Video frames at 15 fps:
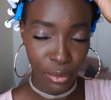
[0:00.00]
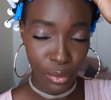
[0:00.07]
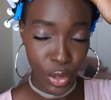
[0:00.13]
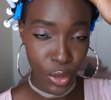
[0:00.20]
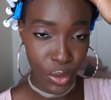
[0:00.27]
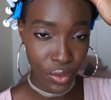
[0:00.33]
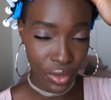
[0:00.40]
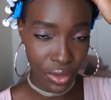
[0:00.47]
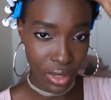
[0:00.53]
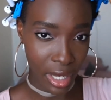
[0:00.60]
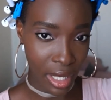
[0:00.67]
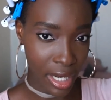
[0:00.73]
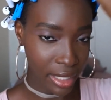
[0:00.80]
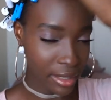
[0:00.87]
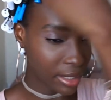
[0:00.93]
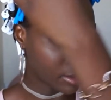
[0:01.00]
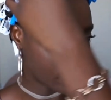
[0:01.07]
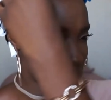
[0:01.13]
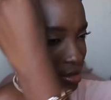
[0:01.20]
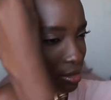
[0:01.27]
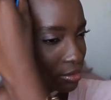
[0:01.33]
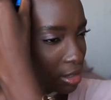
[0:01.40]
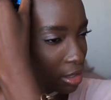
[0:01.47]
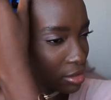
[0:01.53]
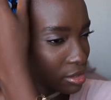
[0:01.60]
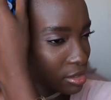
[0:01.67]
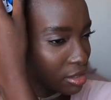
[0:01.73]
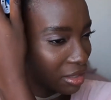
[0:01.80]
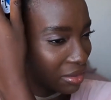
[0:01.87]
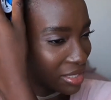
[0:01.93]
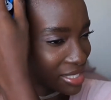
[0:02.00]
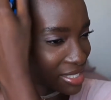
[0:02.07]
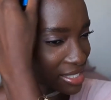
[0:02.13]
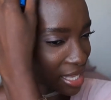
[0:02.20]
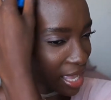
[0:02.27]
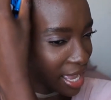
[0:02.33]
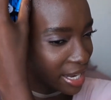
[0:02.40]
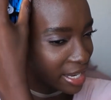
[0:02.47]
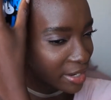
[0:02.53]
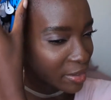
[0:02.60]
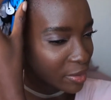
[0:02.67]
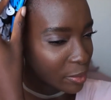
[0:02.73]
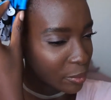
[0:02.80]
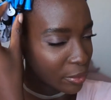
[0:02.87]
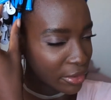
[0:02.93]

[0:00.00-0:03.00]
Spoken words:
but knowing that I had to take it down the next morning,